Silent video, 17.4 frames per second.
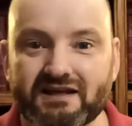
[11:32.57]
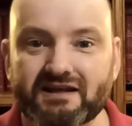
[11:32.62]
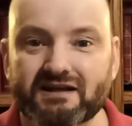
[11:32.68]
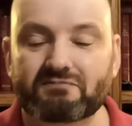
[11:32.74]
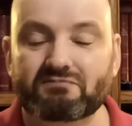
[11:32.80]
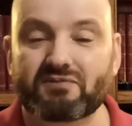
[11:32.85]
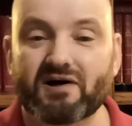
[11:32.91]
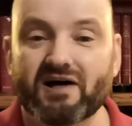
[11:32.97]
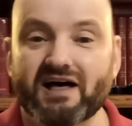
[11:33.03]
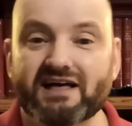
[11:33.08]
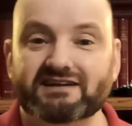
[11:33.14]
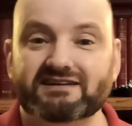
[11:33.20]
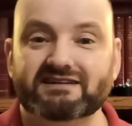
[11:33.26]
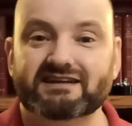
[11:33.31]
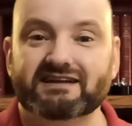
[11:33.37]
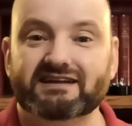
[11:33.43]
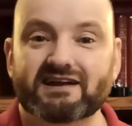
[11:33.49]
but
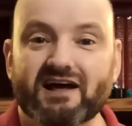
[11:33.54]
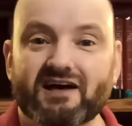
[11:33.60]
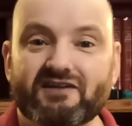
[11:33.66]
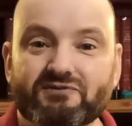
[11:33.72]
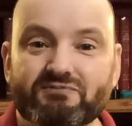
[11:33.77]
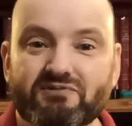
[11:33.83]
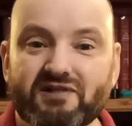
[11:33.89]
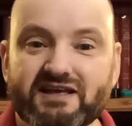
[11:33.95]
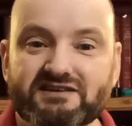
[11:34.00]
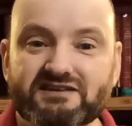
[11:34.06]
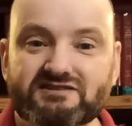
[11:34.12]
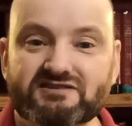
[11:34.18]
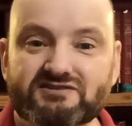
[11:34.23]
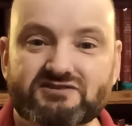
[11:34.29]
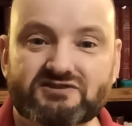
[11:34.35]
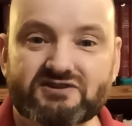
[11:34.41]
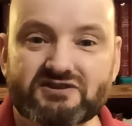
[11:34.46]
in other
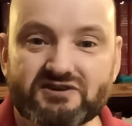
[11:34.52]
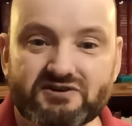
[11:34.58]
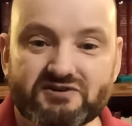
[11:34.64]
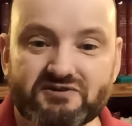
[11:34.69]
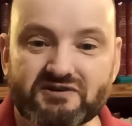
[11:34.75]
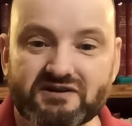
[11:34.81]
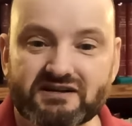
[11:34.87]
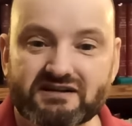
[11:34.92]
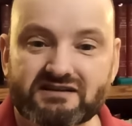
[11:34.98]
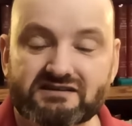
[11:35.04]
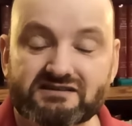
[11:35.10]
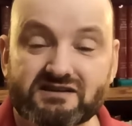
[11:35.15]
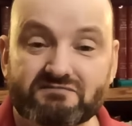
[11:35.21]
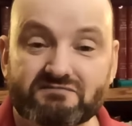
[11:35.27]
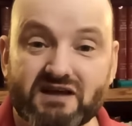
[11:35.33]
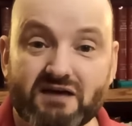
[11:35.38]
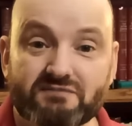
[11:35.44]
places too.
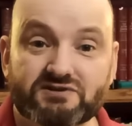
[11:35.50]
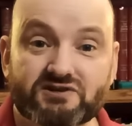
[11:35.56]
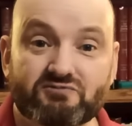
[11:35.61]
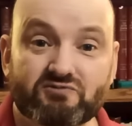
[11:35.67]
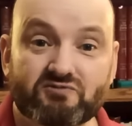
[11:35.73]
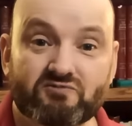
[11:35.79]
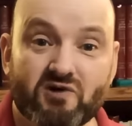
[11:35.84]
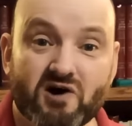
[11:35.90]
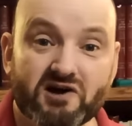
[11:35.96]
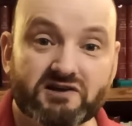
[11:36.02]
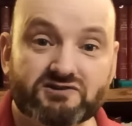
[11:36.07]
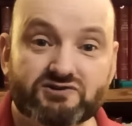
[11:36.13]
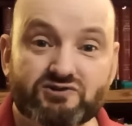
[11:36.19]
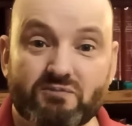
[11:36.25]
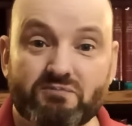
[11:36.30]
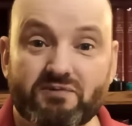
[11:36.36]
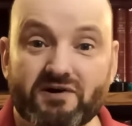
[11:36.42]
Sometimes you walk into
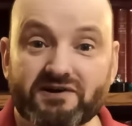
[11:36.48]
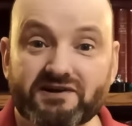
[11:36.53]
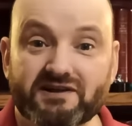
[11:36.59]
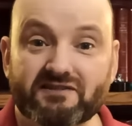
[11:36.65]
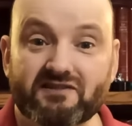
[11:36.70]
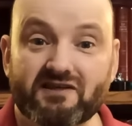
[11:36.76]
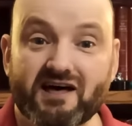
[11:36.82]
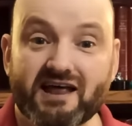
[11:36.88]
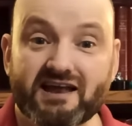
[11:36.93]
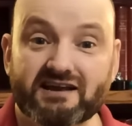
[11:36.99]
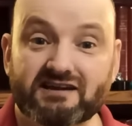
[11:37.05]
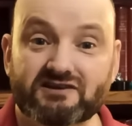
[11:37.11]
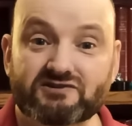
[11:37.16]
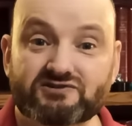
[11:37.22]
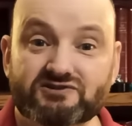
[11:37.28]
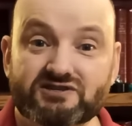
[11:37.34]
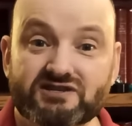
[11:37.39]
a parking lot and you
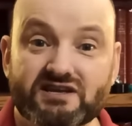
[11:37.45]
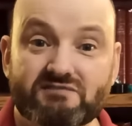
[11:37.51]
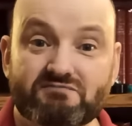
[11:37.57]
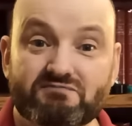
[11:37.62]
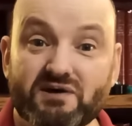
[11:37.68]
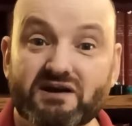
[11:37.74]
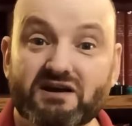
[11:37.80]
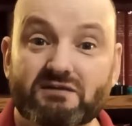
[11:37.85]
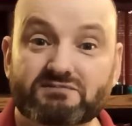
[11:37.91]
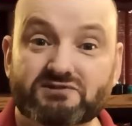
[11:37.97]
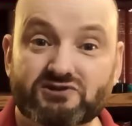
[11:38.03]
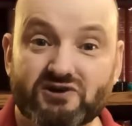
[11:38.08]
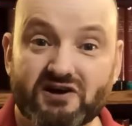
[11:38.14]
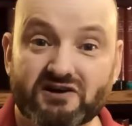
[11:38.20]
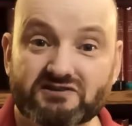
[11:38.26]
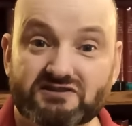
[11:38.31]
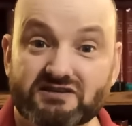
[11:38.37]
see pickup
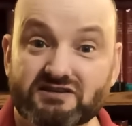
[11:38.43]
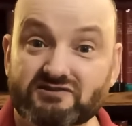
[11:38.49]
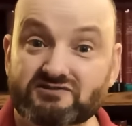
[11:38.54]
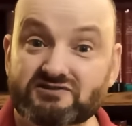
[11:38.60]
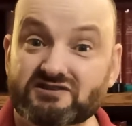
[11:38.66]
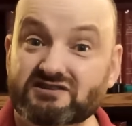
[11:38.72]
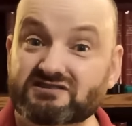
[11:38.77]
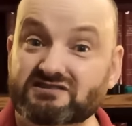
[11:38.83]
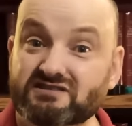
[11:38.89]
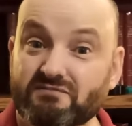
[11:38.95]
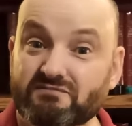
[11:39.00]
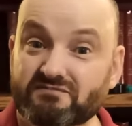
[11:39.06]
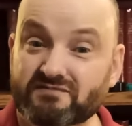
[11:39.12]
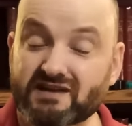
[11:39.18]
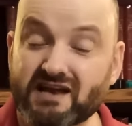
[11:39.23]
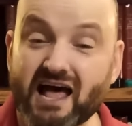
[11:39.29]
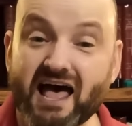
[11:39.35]
trucks, and you see
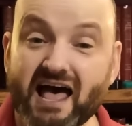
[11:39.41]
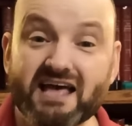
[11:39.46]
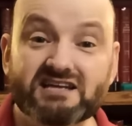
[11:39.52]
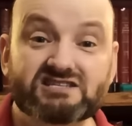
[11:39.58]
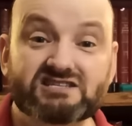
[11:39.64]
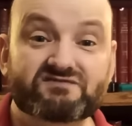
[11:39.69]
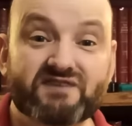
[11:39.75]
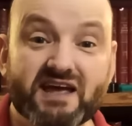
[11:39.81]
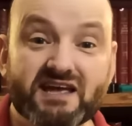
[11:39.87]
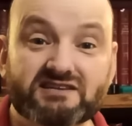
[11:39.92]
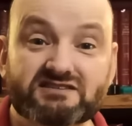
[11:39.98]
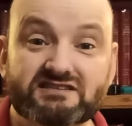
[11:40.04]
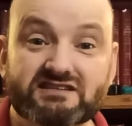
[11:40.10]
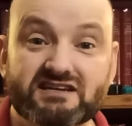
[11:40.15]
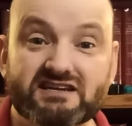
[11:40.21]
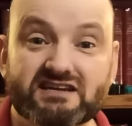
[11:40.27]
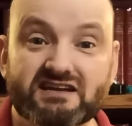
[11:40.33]
some nice
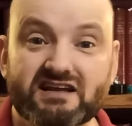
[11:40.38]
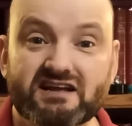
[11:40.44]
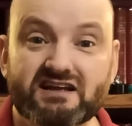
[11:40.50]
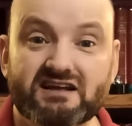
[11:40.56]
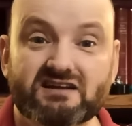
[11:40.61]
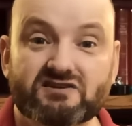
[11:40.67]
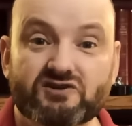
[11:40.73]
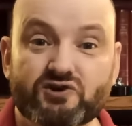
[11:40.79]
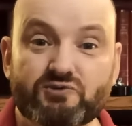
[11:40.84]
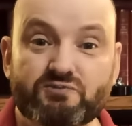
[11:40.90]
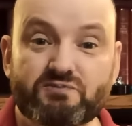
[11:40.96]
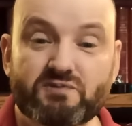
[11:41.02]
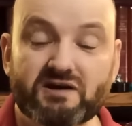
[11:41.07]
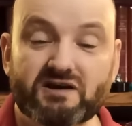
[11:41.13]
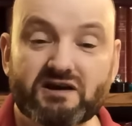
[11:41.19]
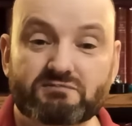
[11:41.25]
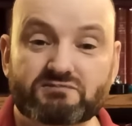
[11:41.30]
fancy new
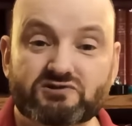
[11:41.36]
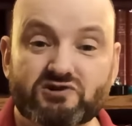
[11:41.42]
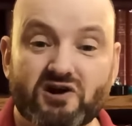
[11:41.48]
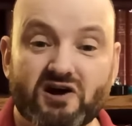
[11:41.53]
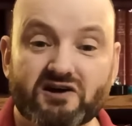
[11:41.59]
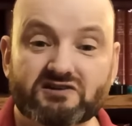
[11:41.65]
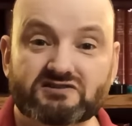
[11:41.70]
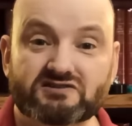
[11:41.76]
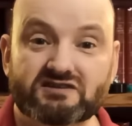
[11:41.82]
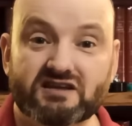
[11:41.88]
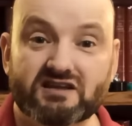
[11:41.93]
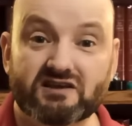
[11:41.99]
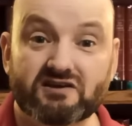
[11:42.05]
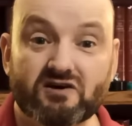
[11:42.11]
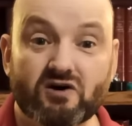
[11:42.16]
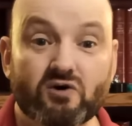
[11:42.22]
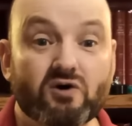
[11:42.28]
pickup trucks, and you
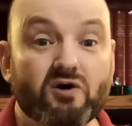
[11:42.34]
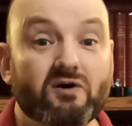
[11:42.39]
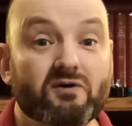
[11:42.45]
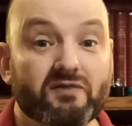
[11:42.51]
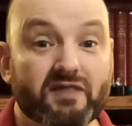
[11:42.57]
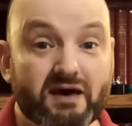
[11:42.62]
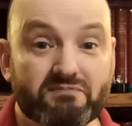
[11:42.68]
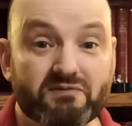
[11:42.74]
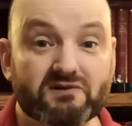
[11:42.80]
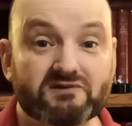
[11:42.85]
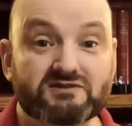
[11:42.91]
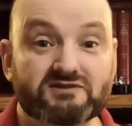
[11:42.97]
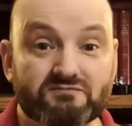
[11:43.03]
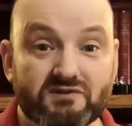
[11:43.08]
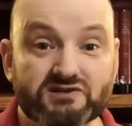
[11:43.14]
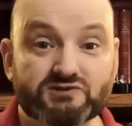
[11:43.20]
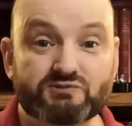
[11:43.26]
go, oh, that
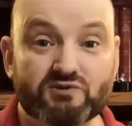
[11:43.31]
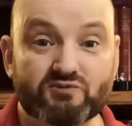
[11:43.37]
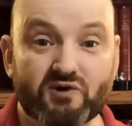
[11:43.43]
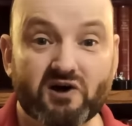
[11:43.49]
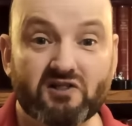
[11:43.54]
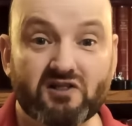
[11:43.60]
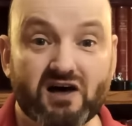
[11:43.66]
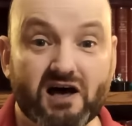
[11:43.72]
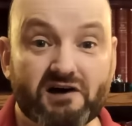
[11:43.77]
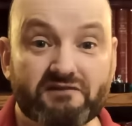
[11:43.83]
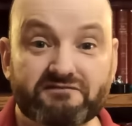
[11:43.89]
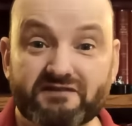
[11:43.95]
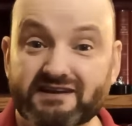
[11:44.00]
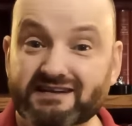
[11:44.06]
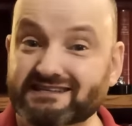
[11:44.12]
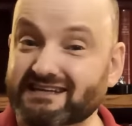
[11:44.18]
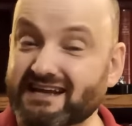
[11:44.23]
person must be well off.
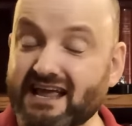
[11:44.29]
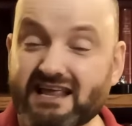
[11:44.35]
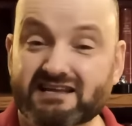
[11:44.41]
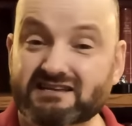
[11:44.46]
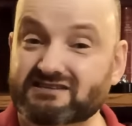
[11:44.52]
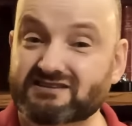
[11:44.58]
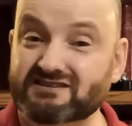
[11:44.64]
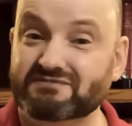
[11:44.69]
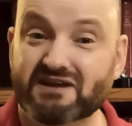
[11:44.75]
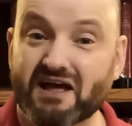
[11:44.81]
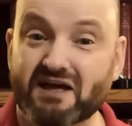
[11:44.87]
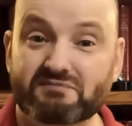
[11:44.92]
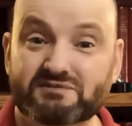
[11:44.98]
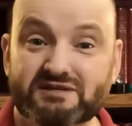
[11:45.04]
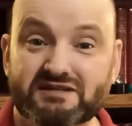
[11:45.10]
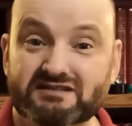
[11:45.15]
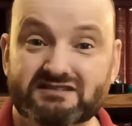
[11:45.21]
And
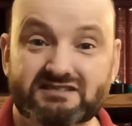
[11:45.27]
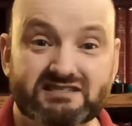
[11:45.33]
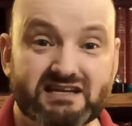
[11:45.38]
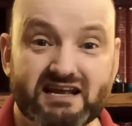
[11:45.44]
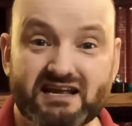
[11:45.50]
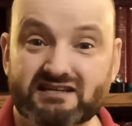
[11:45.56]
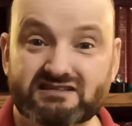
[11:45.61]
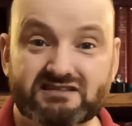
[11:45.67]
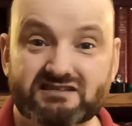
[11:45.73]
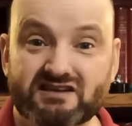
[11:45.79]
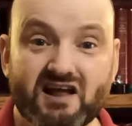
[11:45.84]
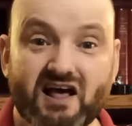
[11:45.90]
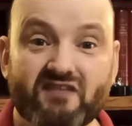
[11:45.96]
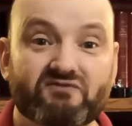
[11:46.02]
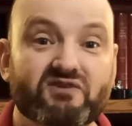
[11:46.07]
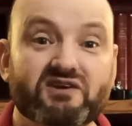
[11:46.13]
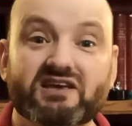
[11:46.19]
sometimes it's
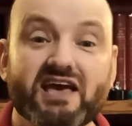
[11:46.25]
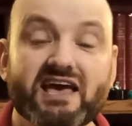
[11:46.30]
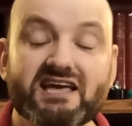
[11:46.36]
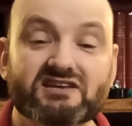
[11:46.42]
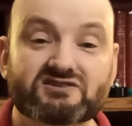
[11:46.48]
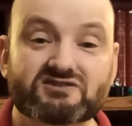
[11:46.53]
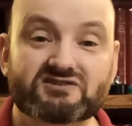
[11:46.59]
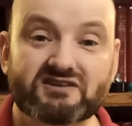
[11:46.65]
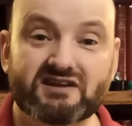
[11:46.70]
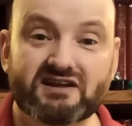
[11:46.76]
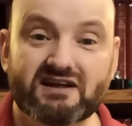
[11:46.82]
not the case